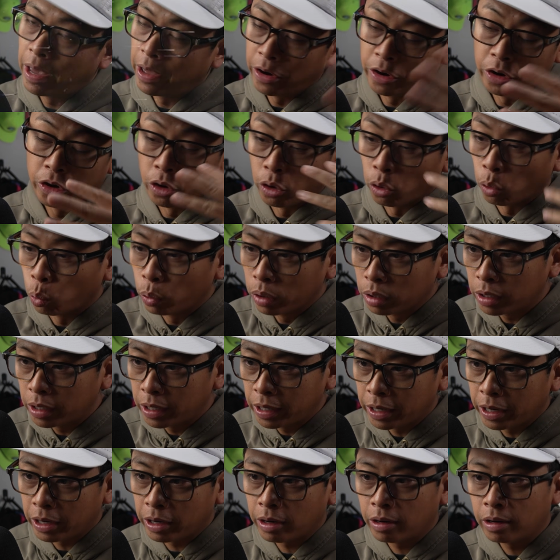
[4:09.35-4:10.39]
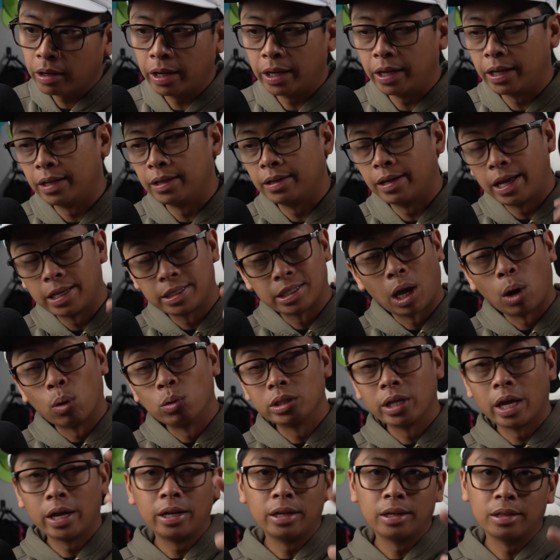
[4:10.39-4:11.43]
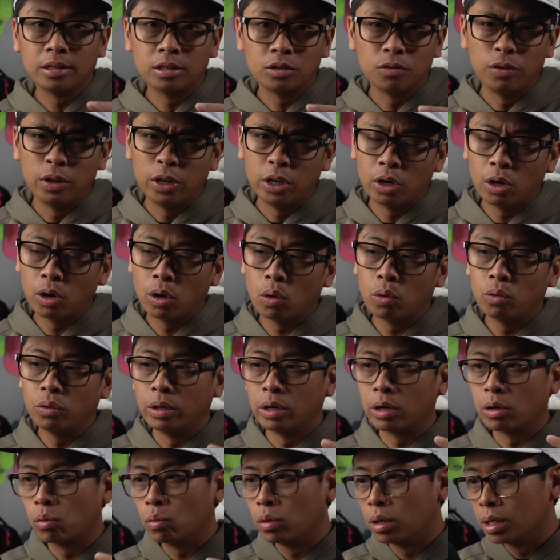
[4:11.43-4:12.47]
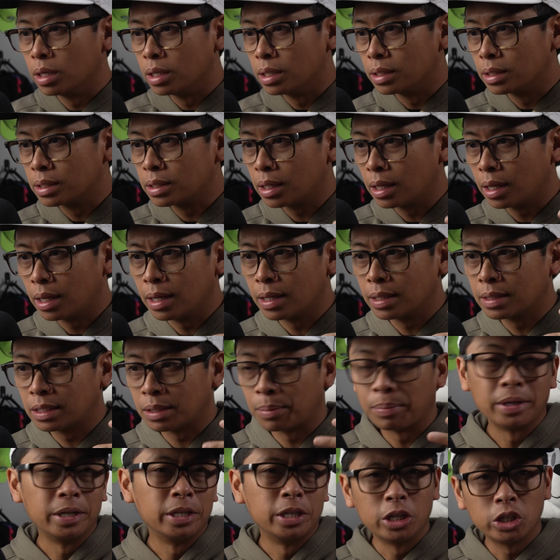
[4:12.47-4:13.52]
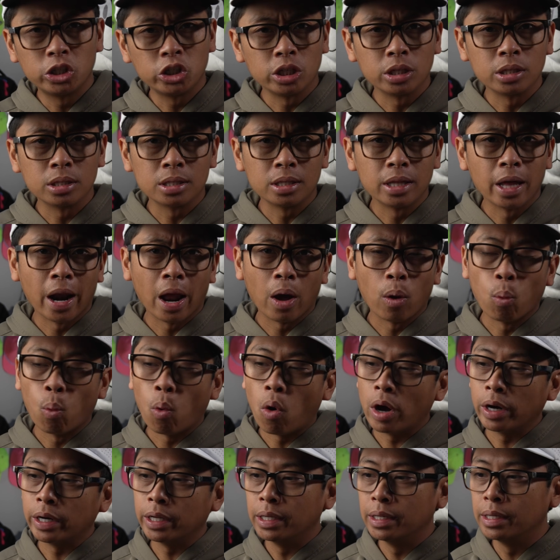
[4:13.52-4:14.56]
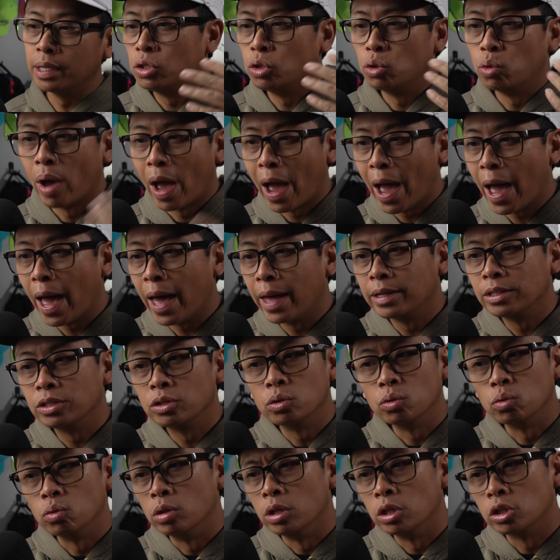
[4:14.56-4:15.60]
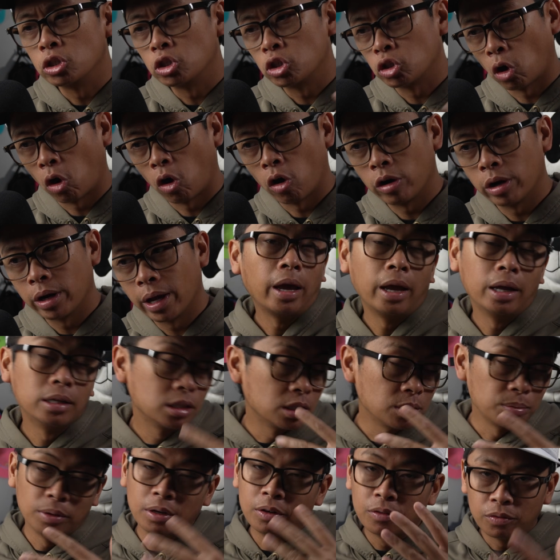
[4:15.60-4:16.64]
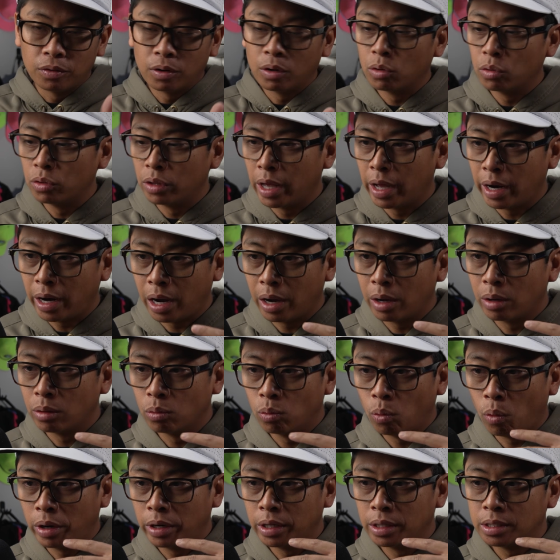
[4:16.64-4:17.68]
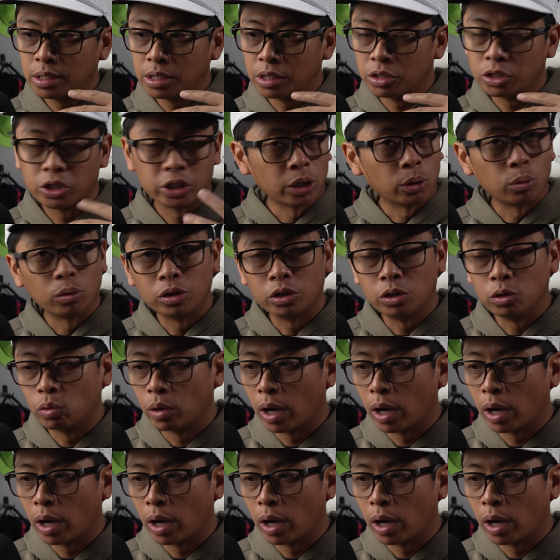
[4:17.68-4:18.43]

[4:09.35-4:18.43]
editor Will here, and as I was editing this video, there was some additions that I wanted to add to this chart and some info that I wanted to share with you